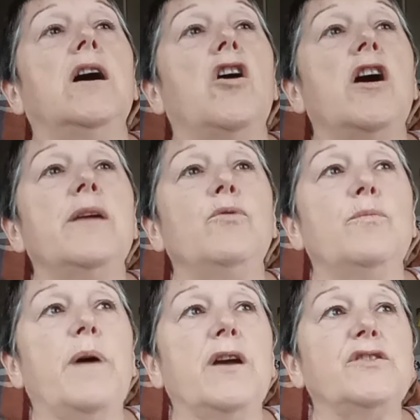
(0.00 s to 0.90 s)
I
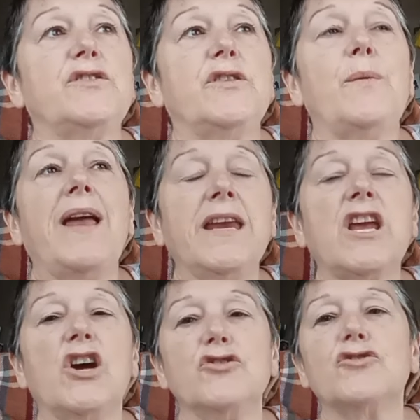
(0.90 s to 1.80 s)
will post to any
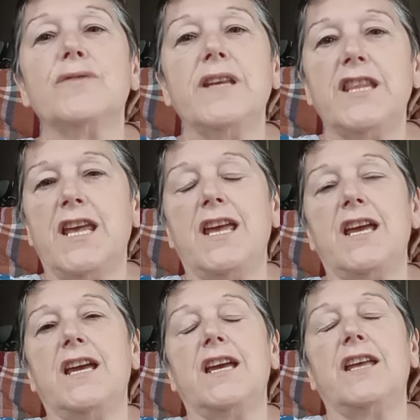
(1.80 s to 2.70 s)
country that
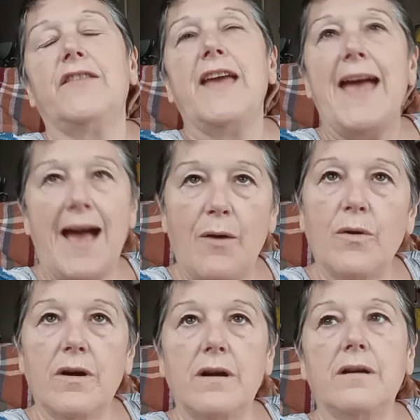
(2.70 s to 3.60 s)
the
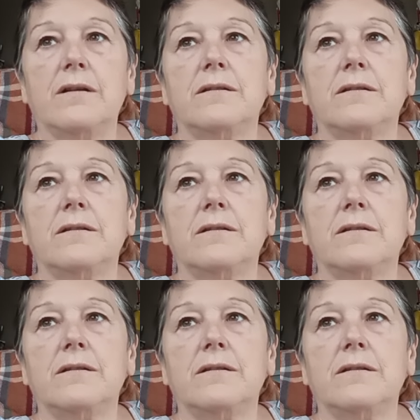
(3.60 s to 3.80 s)
hour